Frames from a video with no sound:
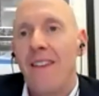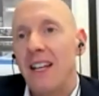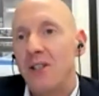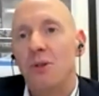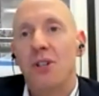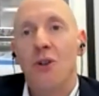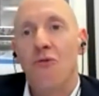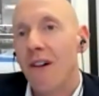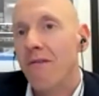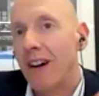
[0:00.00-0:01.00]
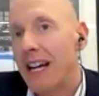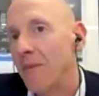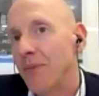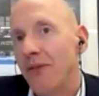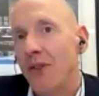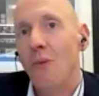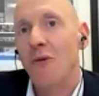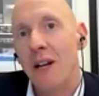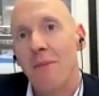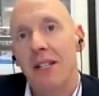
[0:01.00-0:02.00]
there's also run rate and
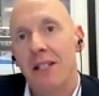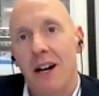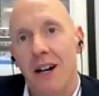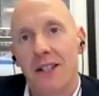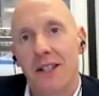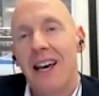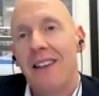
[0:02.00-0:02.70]
performer EBITDAs